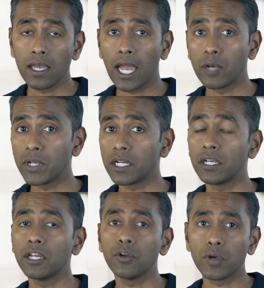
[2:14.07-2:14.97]
and we
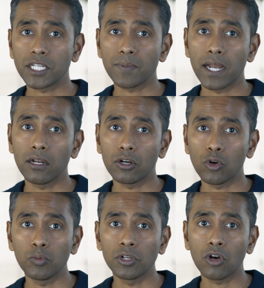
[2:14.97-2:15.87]
continue to expand our
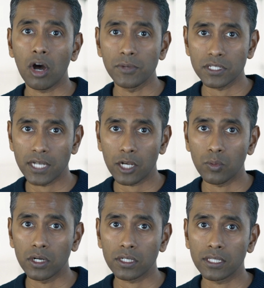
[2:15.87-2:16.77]
global commerce network